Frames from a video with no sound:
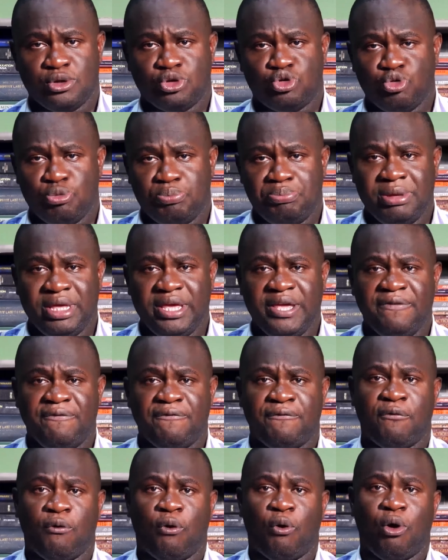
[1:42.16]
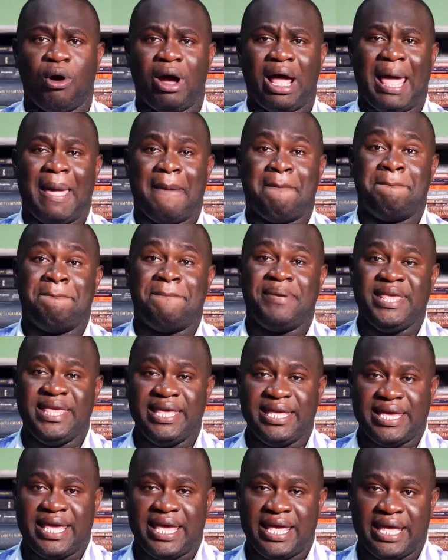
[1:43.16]
to B for a
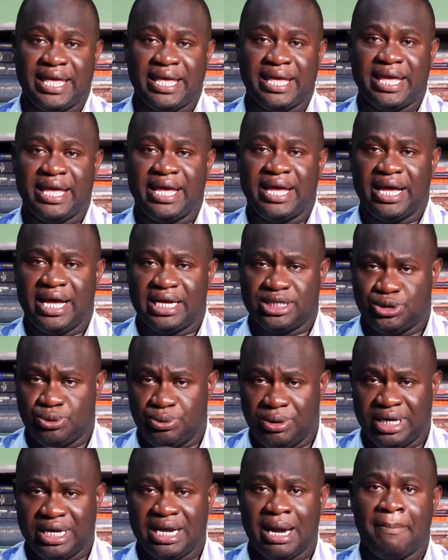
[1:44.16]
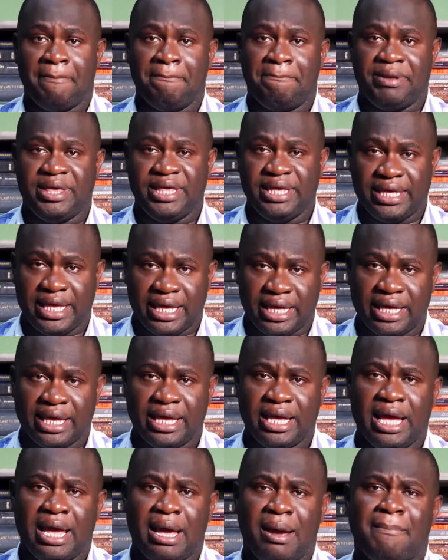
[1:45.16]
PK, a chewing gum PK,
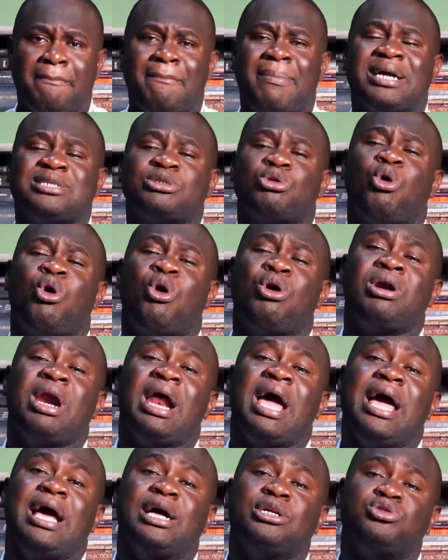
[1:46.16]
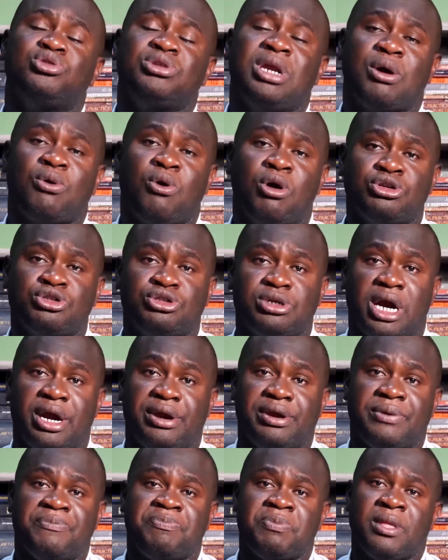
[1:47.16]
but on to the
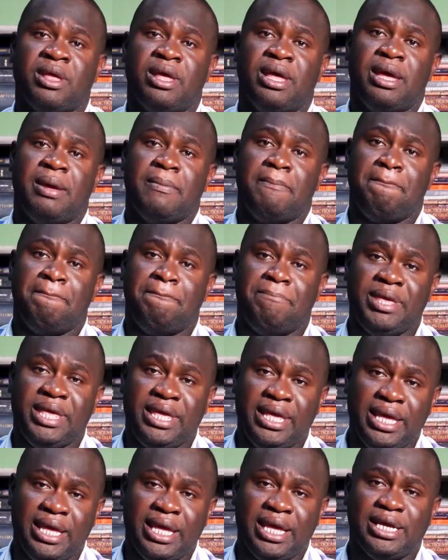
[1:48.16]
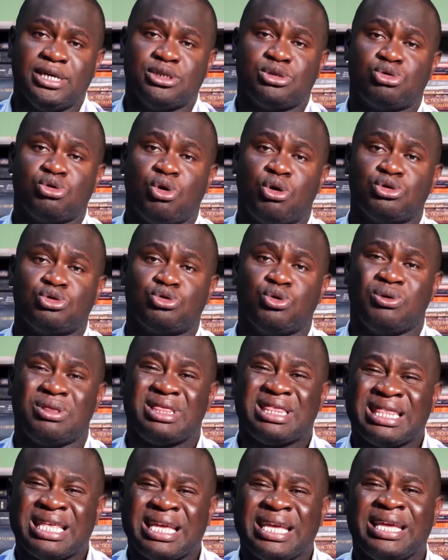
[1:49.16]
contrary, B is
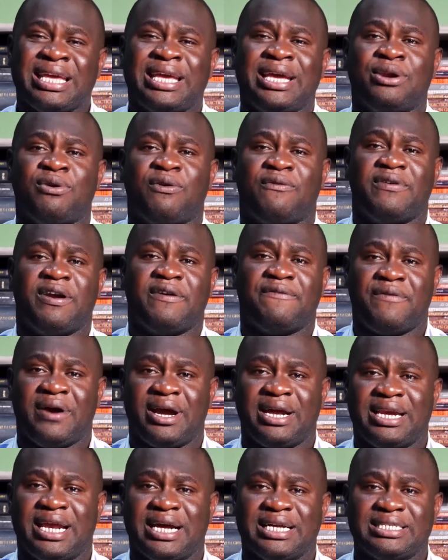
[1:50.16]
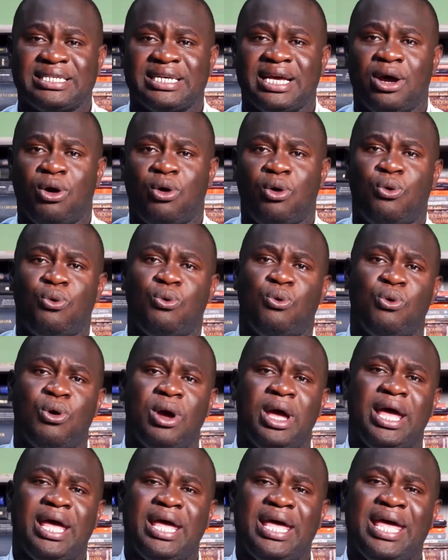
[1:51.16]
also thinking of the fact that, oh,
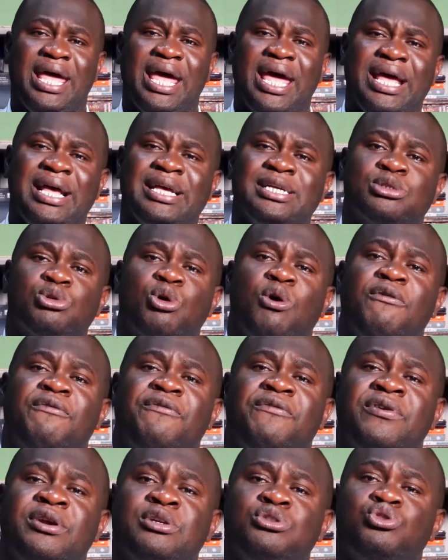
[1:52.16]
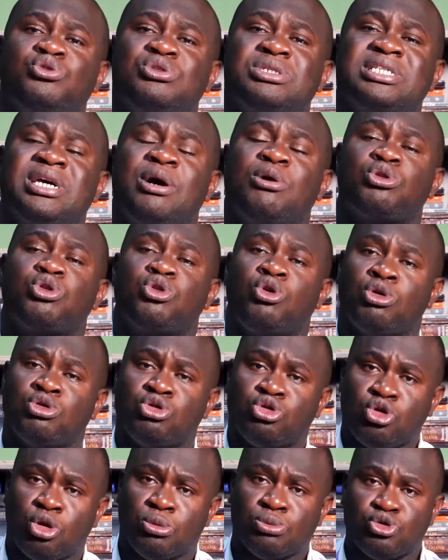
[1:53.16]
A is offering to sell
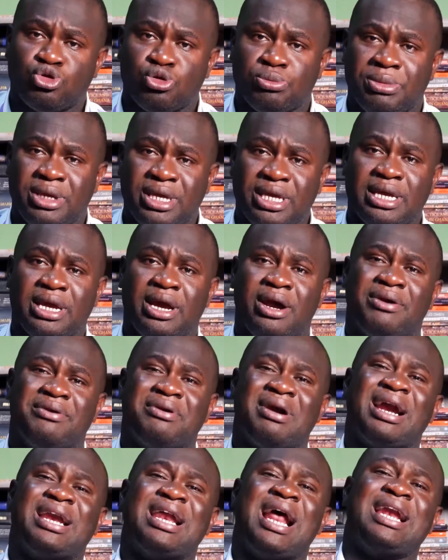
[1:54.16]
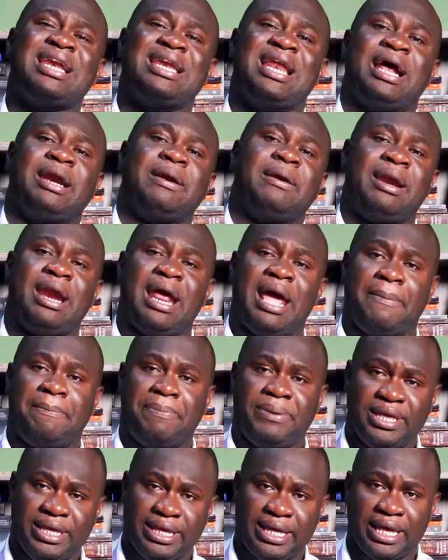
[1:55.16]
Tom Tom to me rather than a
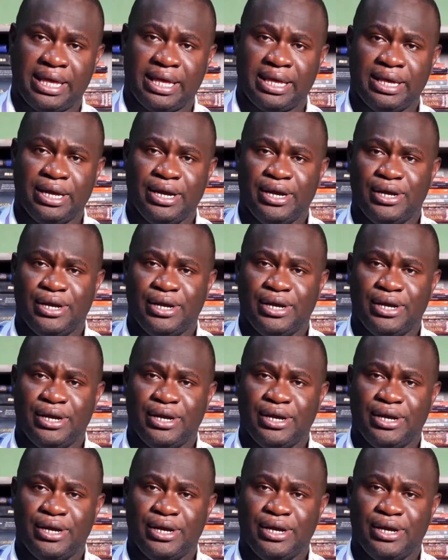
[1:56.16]
PK.